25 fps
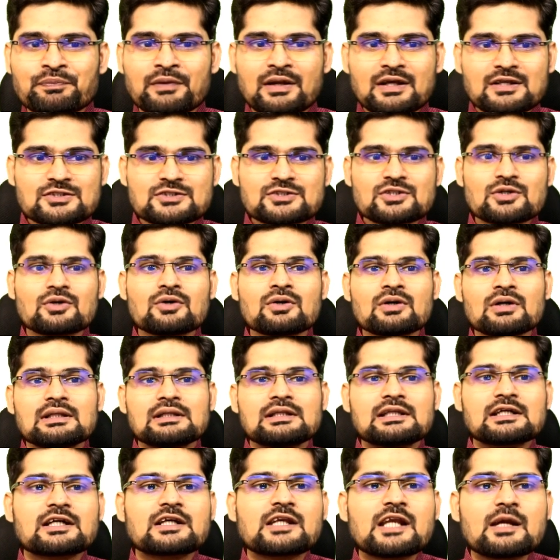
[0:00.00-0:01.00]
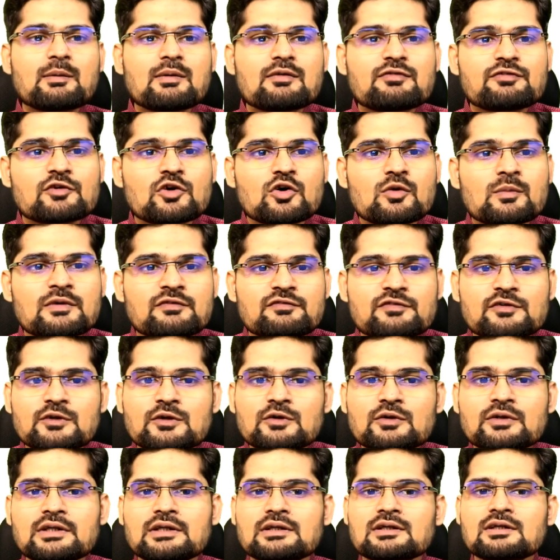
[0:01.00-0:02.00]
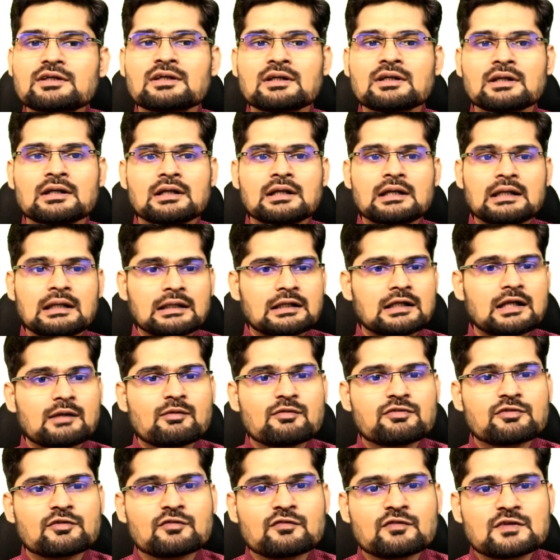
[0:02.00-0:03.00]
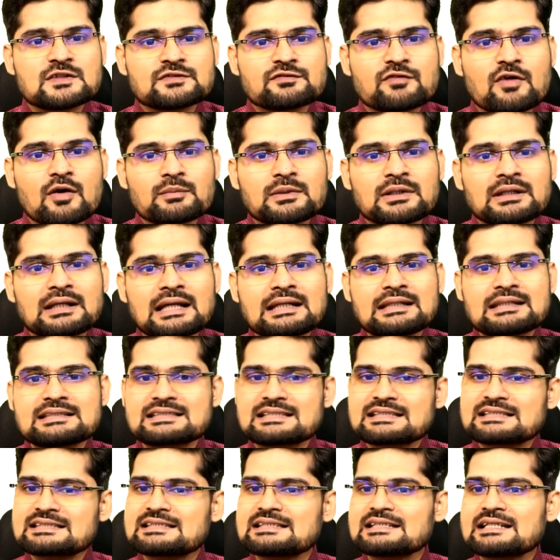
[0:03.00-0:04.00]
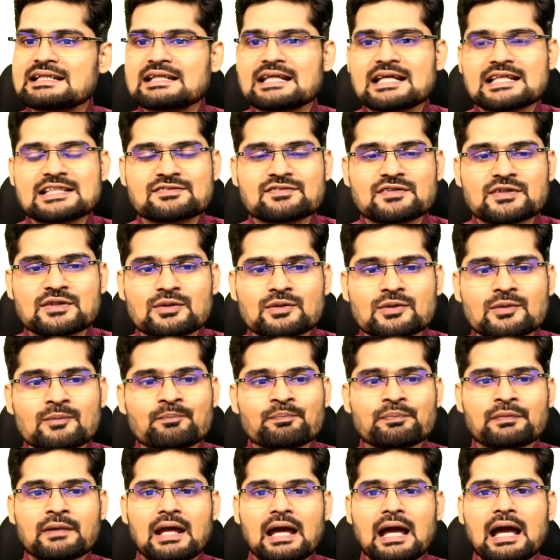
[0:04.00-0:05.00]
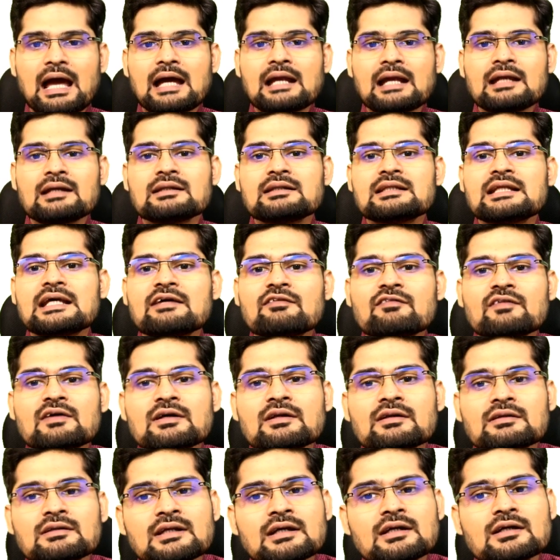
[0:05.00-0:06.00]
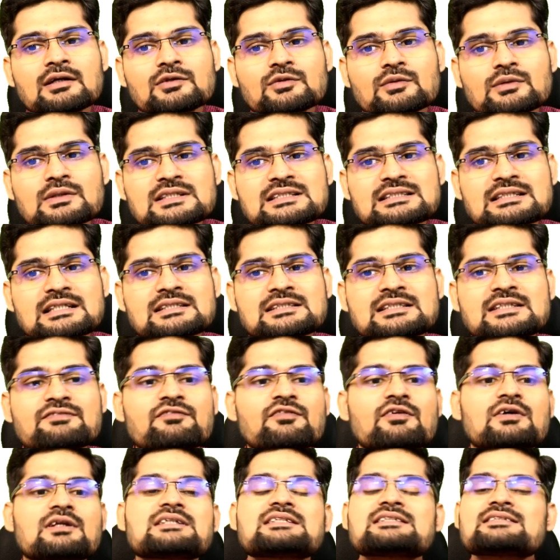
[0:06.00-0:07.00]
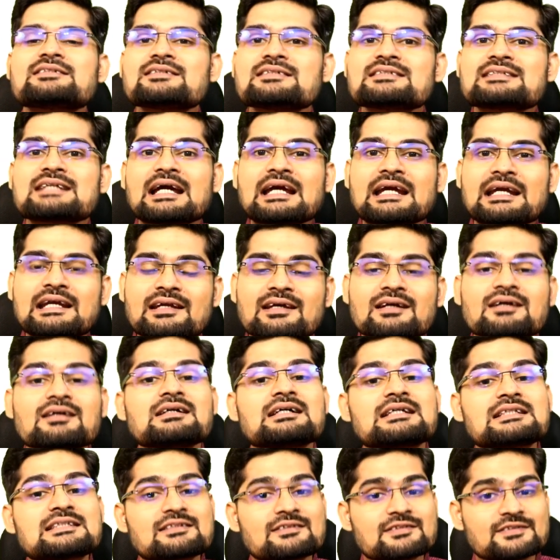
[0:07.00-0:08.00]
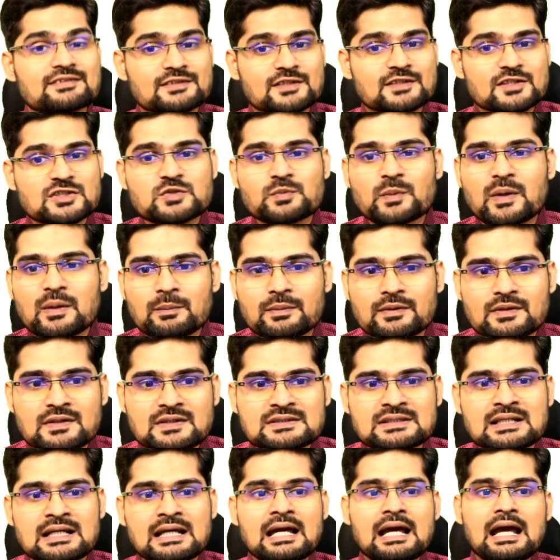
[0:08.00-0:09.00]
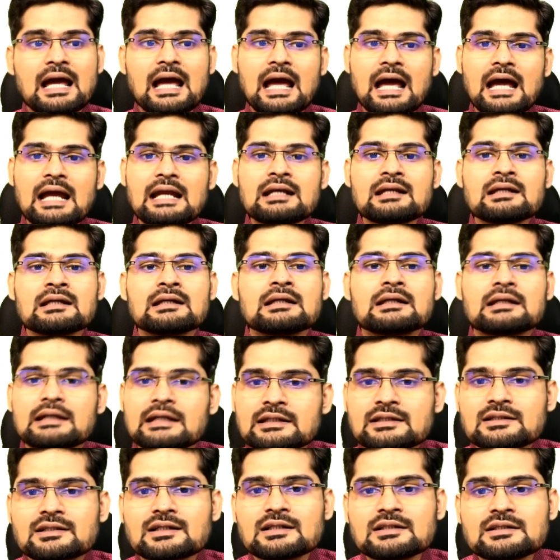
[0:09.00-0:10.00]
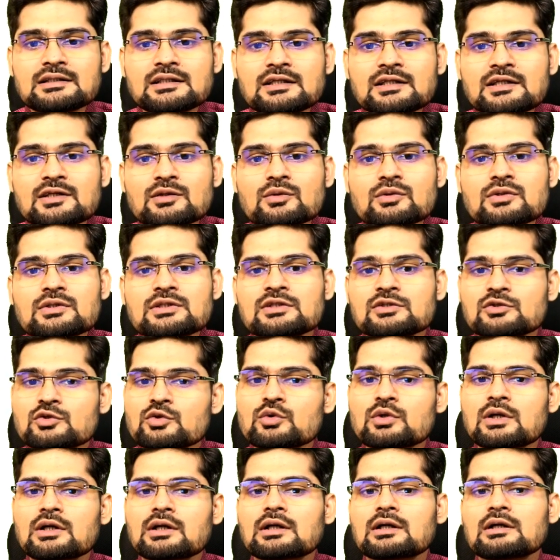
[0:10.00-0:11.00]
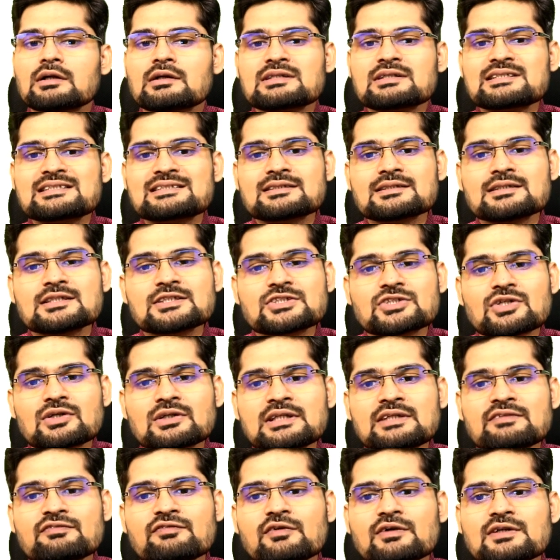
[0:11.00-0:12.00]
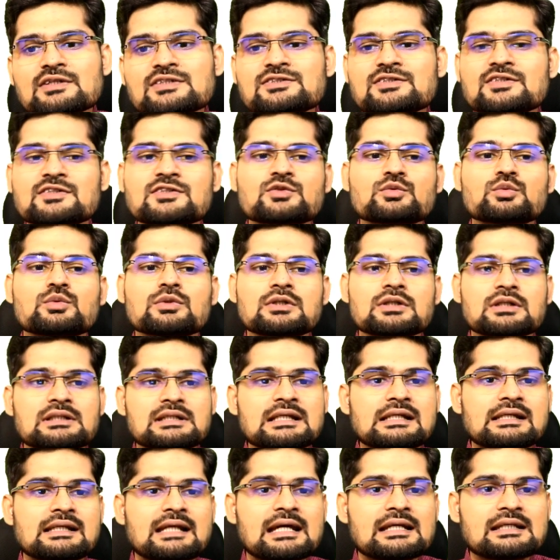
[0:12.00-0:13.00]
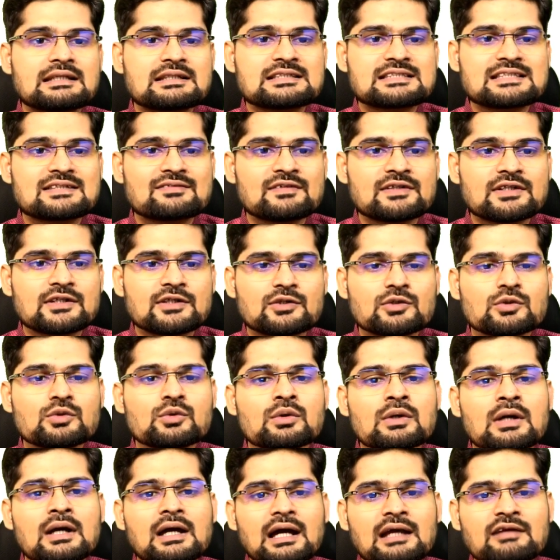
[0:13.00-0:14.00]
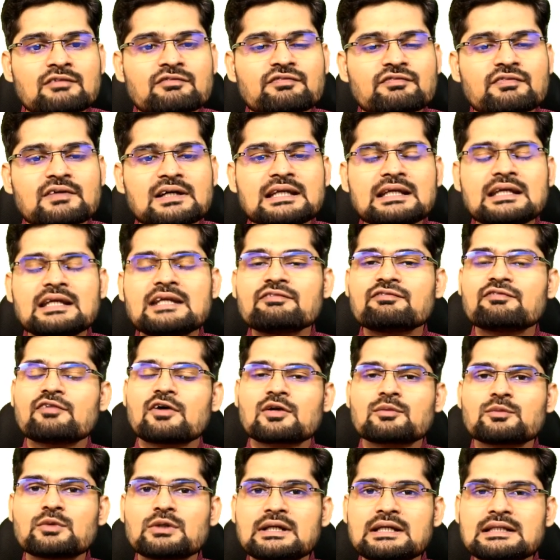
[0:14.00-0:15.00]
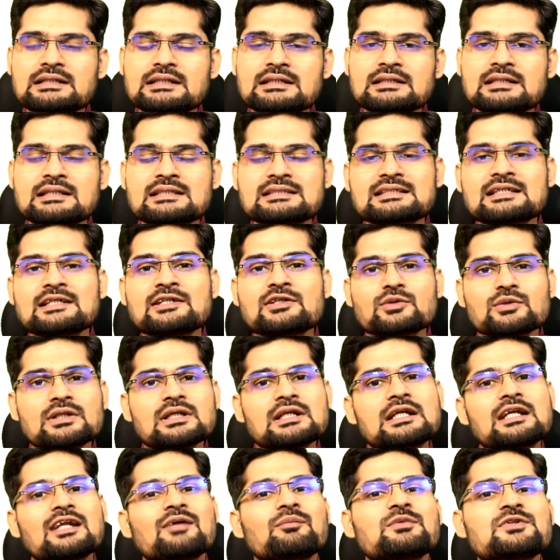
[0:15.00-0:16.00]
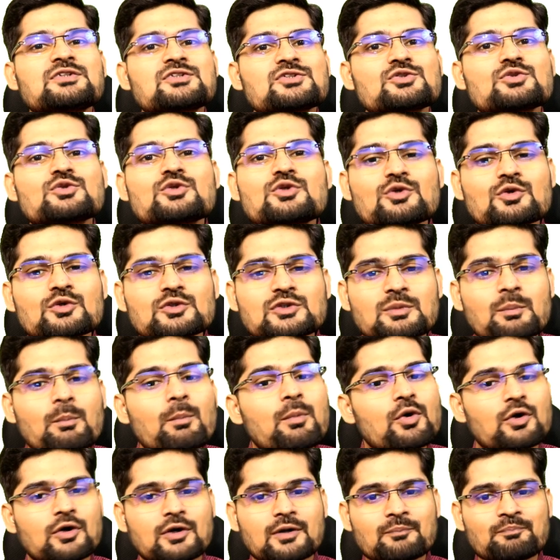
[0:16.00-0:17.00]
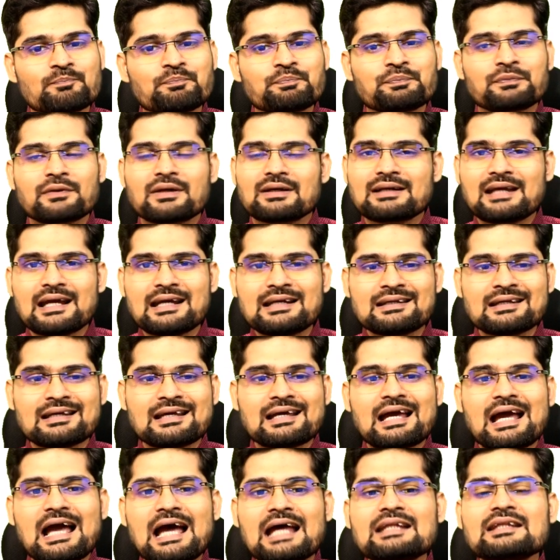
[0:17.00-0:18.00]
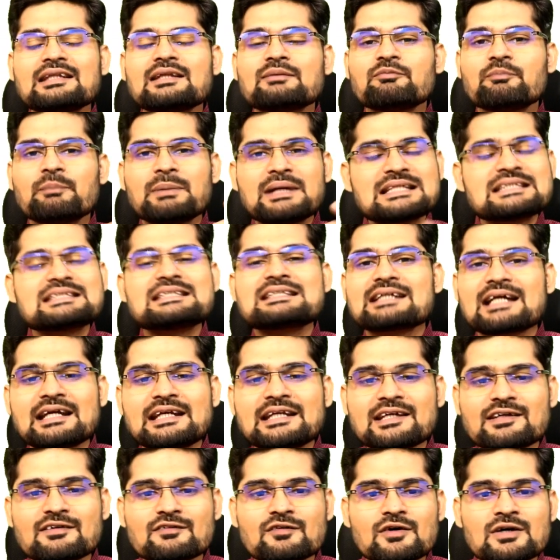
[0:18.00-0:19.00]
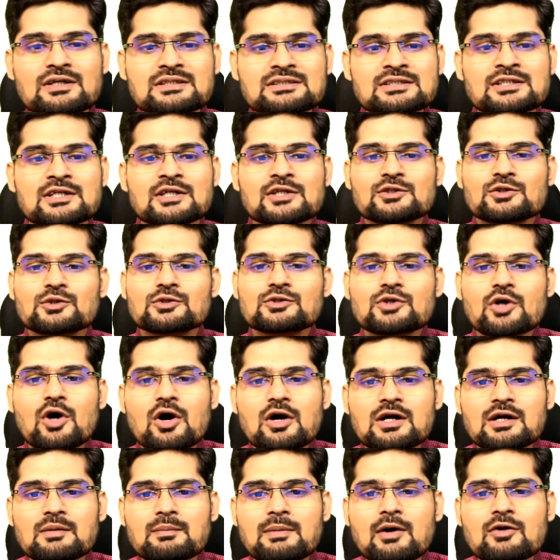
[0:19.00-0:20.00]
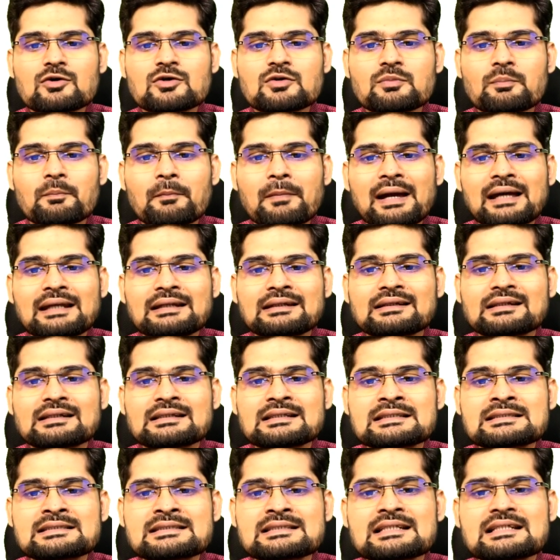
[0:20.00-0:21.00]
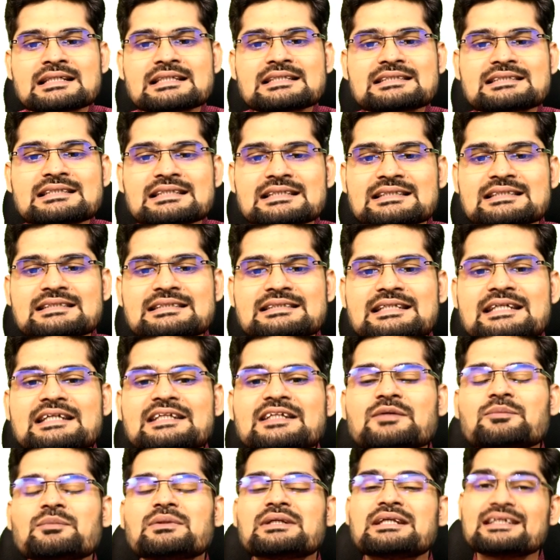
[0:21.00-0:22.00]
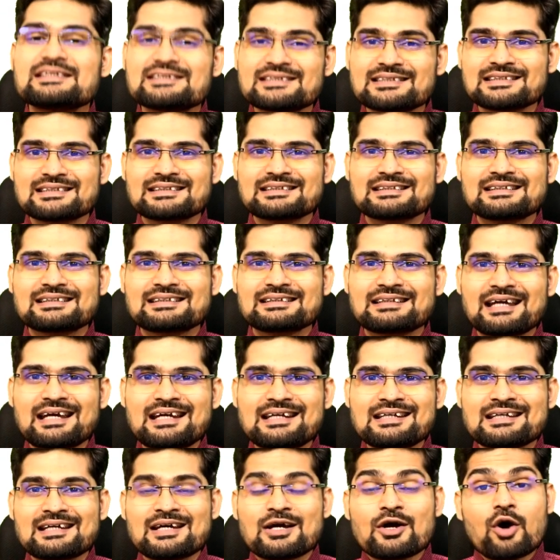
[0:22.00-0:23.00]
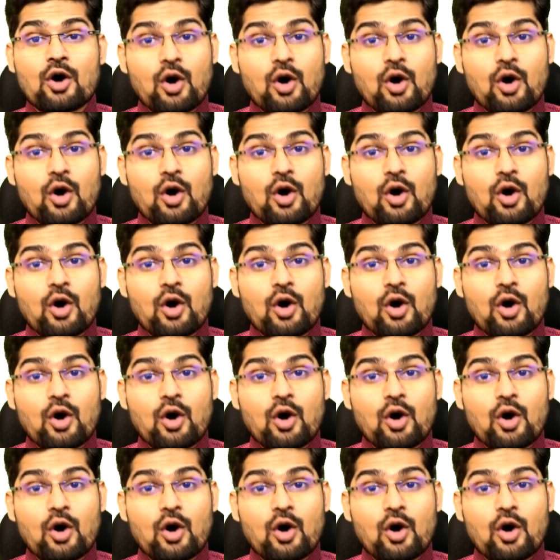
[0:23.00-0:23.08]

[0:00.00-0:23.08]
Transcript: So the Club of Rome, if you look here, Club of Rome was formed in 1968, as we know, and they were there to discuss the Forrester's idea, his research papers, and it continued to research on the Forrester's work till 1972 and finally formulated this into the Limits to Growth book, right? And the basic idea was to talk about mankind's sustainability, right?